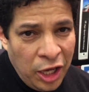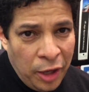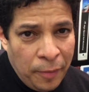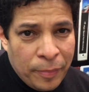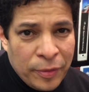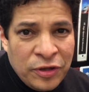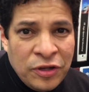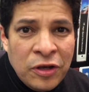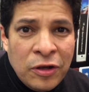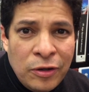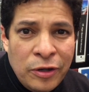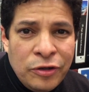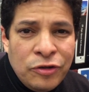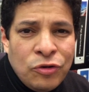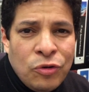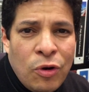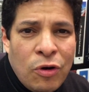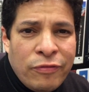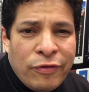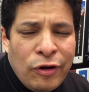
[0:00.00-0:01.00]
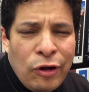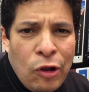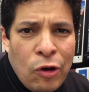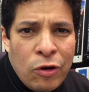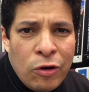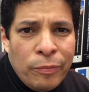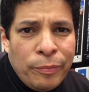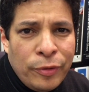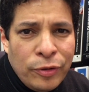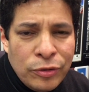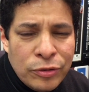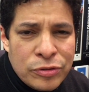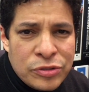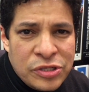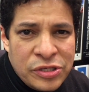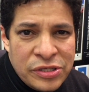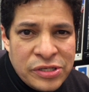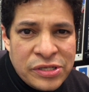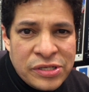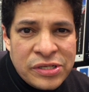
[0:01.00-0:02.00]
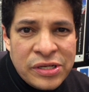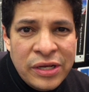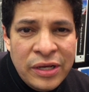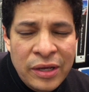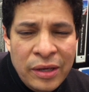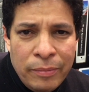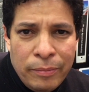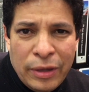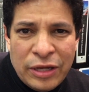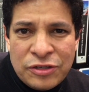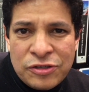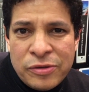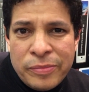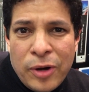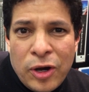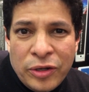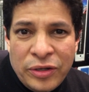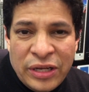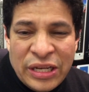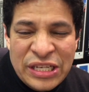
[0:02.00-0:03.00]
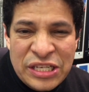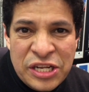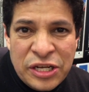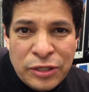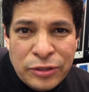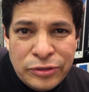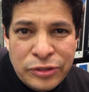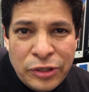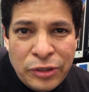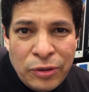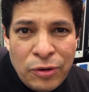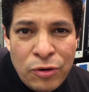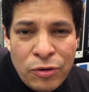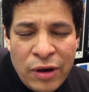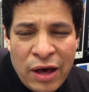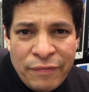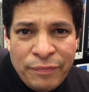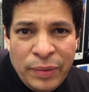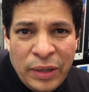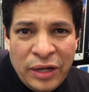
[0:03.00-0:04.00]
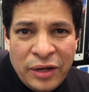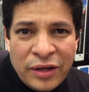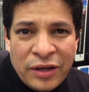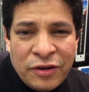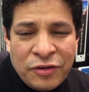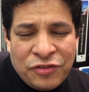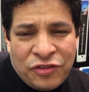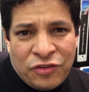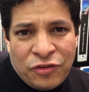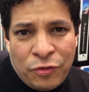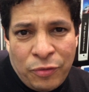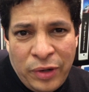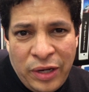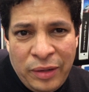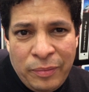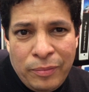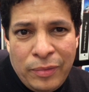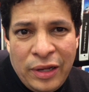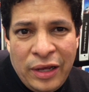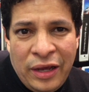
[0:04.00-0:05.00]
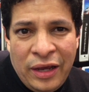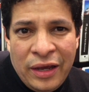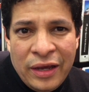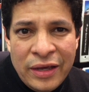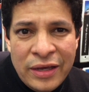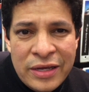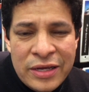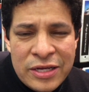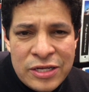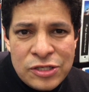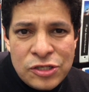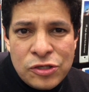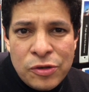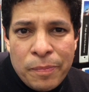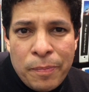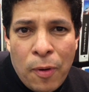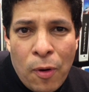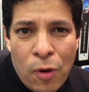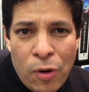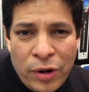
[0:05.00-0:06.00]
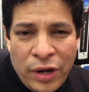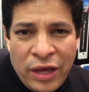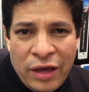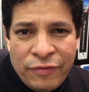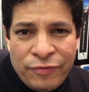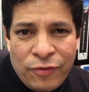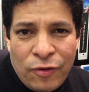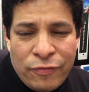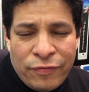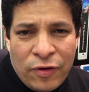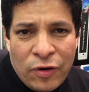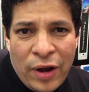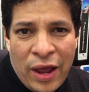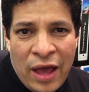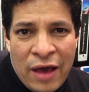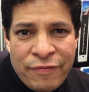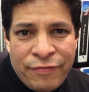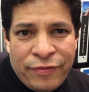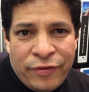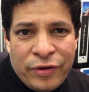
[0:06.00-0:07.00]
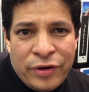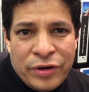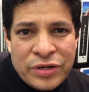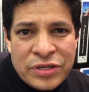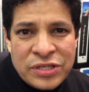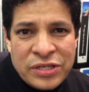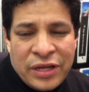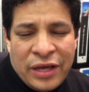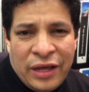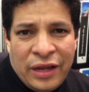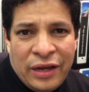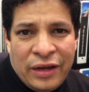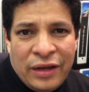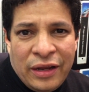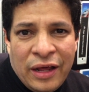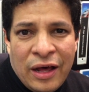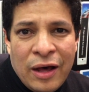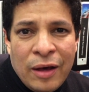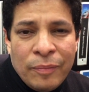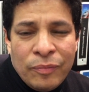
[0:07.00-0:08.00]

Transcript: in particular two of our local producers, Metromont and Tilmill, who have been extremely supportive of our efforts and